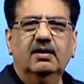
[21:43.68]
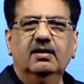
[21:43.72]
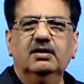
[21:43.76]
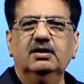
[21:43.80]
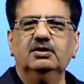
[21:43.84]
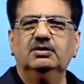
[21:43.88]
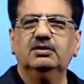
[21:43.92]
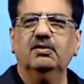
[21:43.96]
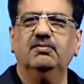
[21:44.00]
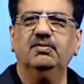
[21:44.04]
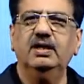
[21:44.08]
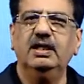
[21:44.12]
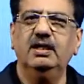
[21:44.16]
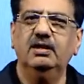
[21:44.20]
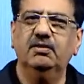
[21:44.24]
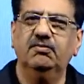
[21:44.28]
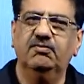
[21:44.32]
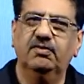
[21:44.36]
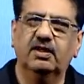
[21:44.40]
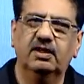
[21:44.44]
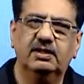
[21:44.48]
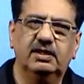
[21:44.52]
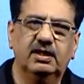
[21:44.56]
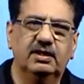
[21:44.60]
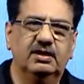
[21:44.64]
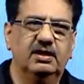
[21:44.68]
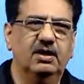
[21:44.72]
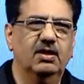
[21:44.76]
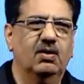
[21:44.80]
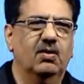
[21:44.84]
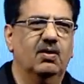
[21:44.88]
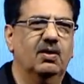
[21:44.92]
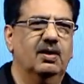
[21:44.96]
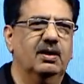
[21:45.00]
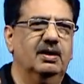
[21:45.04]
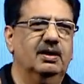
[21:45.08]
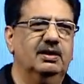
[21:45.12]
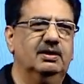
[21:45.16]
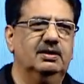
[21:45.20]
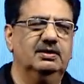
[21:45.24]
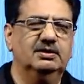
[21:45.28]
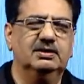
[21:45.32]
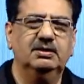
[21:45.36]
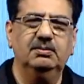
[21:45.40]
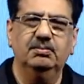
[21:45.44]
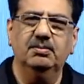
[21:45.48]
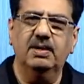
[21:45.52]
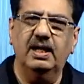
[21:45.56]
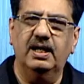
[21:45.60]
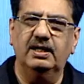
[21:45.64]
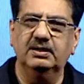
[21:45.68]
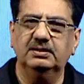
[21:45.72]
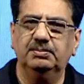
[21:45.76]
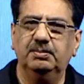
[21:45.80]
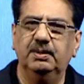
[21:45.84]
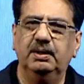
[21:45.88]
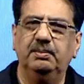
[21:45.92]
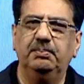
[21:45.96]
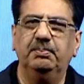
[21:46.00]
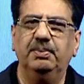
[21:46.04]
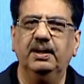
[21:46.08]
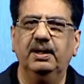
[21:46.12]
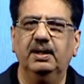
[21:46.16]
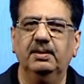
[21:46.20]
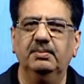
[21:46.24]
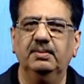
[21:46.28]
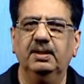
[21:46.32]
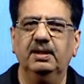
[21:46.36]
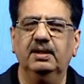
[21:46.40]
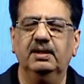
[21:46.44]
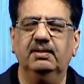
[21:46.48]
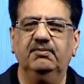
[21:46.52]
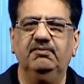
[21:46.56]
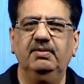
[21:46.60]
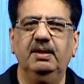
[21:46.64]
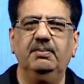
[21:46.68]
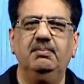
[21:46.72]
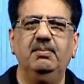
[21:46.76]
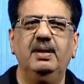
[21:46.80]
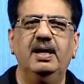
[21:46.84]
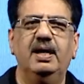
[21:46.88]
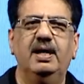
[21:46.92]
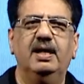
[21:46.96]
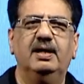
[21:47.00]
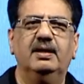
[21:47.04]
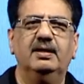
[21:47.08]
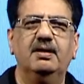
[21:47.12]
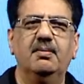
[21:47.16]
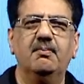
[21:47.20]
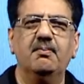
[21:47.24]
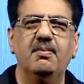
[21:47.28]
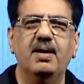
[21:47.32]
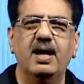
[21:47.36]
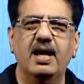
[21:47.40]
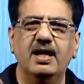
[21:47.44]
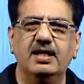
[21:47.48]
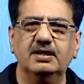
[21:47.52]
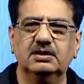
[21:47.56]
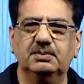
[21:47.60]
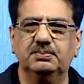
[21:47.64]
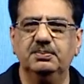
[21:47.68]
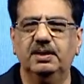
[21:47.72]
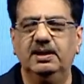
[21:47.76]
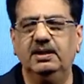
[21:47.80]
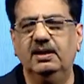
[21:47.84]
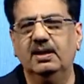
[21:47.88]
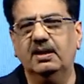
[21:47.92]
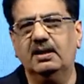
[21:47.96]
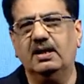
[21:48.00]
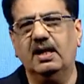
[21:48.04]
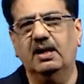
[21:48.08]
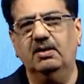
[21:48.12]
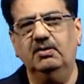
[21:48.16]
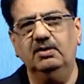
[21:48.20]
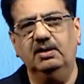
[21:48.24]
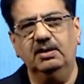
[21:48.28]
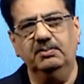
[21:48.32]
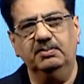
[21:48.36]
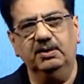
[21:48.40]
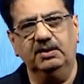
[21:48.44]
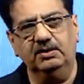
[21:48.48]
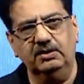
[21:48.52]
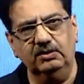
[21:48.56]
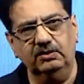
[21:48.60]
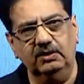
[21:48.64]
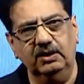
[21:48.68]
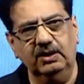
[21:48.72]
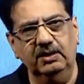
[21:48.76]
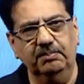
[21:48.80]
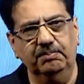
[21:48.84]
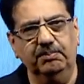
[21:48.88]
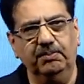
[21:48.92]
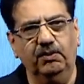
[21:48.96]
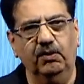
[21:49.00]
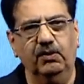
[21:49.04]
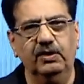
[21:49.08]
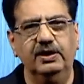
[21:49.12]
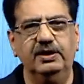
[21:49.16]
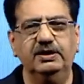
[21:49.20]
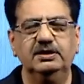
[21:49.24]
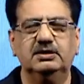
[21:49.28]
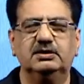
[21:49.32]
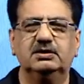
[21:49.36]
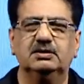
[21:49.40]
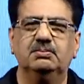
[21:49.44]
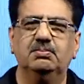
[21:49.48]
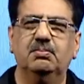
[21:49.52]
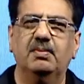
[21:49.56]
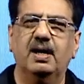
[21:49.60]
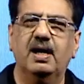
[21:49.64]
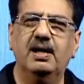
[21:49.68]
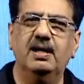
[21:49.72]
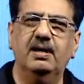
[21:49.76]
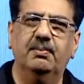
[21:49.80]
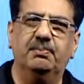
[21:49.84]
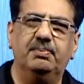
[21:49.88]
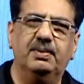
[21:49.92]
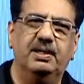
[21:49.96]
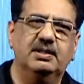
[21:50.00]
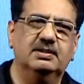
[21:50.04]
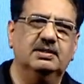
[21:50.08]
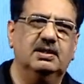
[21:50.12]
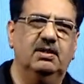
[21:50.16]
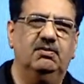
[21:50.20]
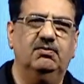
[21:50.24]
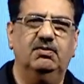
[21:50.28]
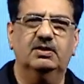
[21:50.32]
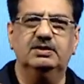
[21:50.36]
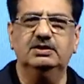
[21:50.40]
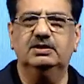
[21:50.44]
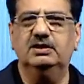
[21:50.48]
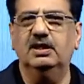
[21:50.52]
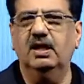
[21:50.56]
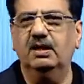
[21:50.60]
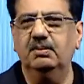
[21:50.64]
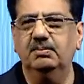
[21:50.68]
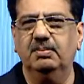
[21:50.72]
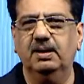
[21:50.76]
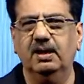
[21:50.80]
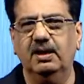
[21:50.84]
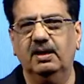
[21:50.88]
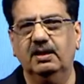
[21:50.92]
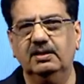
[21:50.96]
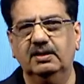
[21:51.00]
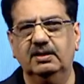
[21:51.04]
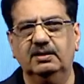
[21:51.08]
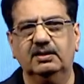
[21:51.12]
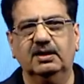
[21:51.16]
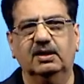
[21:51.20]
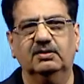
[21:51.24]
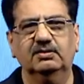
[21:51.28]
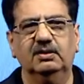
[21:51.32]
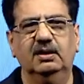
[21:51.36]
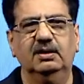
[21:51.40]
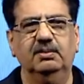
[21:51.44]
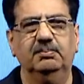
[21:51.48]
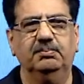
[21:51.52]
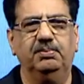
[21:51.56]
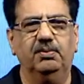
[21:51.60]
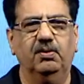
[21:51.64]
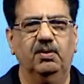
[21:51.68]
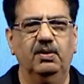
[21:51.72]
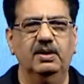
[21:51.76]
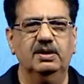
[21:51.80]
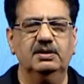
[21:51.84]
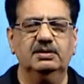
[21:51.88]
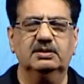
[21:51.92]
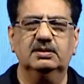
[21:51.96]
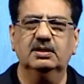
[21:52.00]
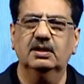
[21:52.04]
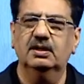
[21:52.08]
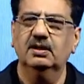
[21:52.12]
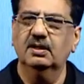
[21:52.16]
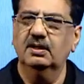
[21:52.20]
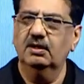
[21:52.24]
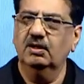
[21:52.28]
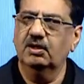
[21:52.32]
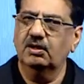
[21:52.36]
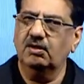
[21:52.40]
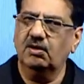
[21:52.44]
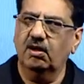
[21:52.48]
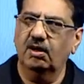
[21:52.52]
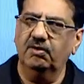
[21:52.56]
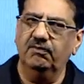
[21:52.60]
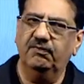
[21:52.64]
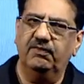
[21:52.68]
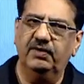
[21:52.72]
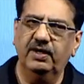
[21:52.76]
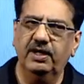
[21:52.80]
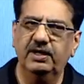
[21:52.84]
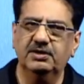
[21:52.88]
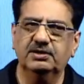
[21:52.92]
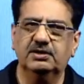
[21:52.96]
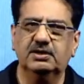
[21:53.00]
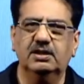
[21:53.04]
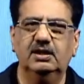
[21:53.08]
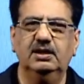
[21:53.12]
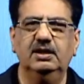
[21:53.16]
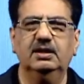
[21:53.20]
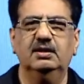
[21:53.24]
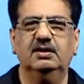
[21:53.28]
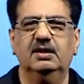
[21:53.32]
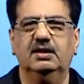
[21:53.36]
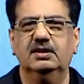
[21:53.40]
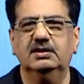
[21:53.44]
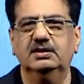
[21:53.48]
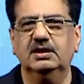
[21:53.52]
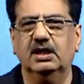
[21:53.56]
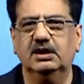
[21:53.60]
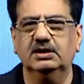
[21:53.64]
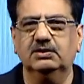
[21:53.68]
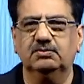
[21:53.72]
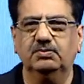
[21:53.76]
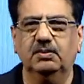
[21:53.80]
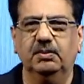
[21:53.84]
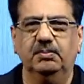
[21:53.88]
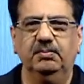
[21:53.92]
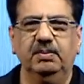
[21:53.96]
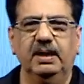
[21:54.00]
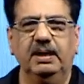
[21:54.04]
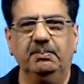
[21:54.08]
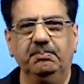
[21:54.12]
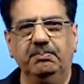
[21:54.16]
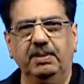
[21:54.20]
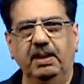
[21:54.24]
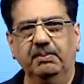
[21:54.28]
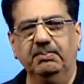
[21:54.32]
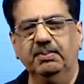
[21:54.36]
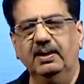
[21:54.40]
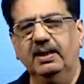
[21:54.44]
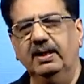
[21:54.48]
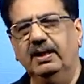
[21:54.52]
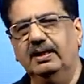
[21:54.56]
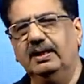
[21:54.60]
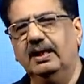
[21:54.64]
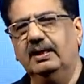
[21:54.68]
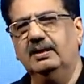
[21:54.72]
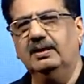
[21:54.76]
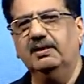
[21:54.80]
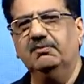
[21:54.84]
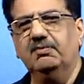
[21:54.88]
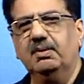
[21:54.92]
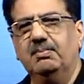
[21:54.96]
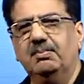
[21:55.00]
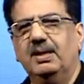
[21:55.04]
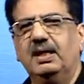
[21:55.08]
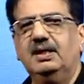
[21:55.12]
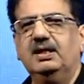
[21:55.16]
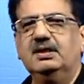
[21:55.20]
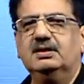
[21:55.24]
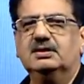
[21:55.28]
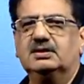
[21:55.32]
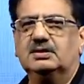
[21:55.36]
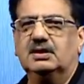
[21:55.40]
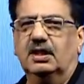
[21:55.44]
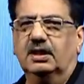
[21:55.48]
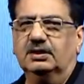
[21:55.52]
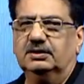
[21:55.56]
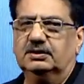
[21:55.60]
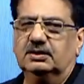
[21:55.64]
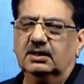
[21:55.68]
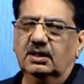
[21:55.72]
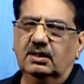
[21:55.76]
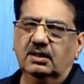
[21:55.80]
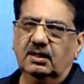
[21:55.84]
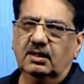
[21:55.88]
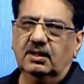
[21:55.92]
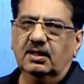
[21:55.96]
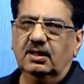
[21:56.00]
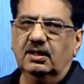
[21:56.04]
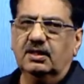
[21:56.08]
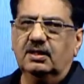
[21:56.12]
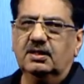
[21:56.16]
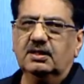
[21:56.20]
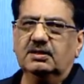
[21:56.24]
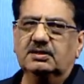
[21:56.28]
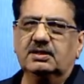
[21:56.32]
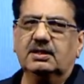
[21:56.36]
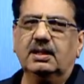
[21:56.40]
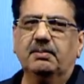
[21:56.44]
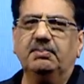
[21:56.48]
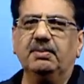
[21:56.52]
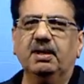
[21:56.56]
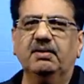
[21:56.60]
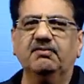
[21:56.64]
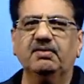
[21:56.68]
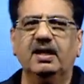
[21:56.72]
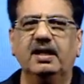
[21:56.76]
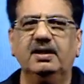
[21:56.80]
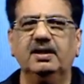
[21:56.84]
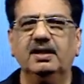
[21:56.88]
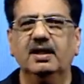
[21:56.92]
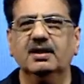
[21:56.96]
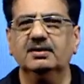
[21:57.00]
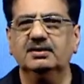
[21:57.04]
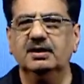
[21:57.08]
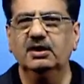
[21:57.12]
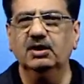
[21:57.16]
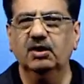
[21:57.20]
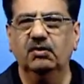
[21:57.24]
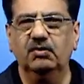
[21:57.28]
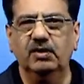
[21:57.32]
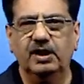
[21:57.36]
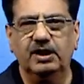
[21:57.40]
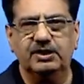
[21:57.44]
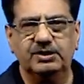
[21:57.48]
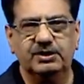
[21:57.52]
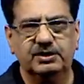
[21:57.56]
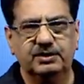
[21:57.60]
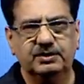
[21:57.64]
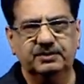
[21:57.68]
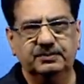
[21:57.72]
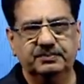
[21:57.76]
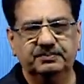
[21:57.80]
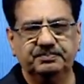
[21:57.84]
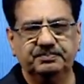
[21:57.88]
So we inverted the organization management pyramid, we made the management accountable to the employees. My appraisal was done by 100,000 employees. Confidentially, the results were made public, and there were many such disruptive ideas, innovation.